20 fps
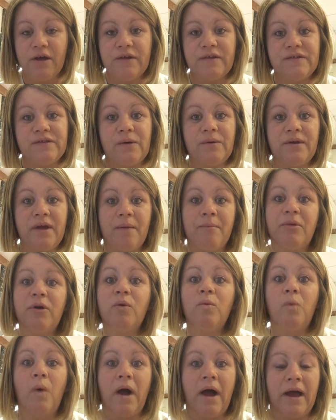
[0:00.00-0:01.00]
So number
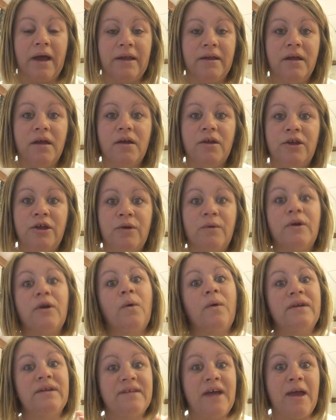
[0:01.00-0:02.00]
1, you are
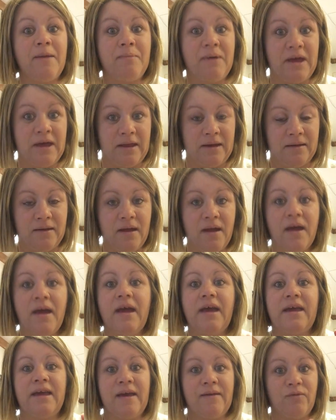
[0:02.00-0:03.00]
going to type in
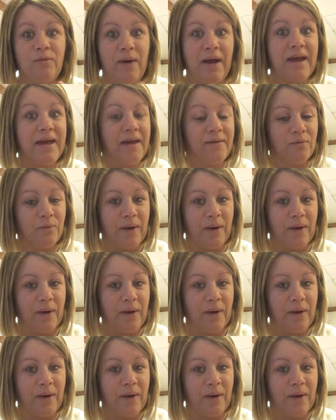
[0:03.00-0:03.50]
giveaway.